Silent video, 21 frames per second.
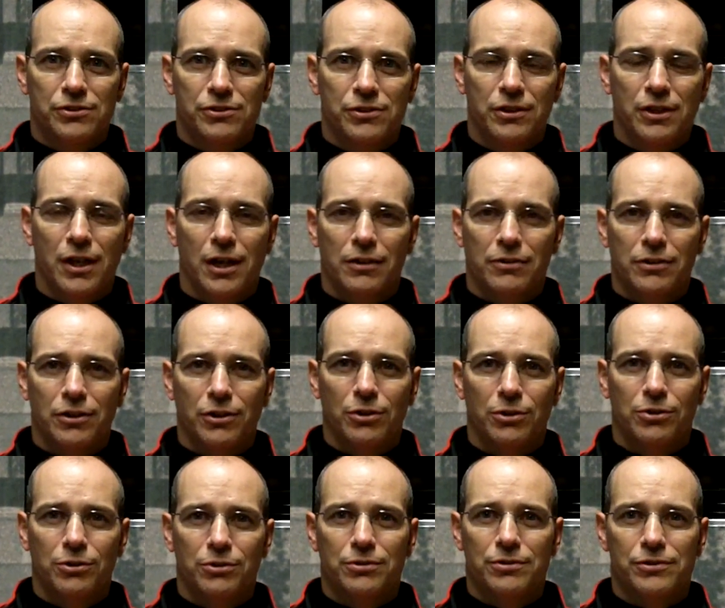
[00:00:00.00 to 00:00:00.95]
Seek out the
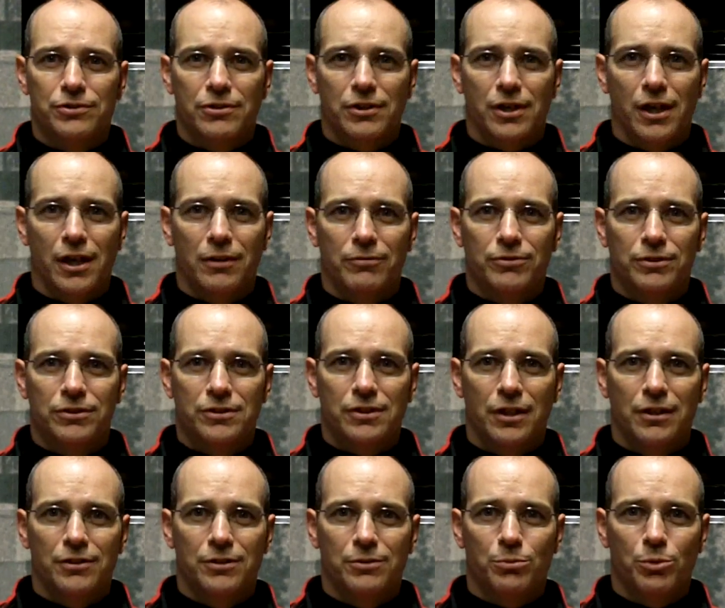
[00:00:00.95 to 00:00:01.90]
owner or the staff and
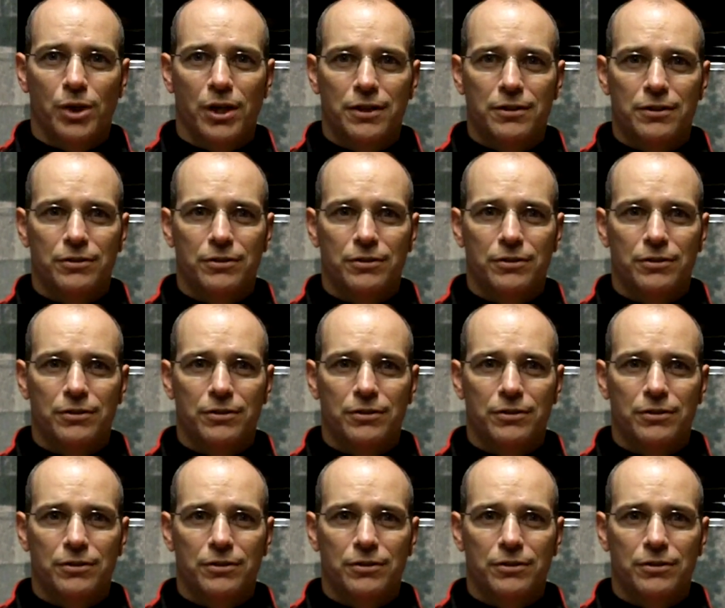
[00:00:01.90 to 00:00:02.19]
tell them why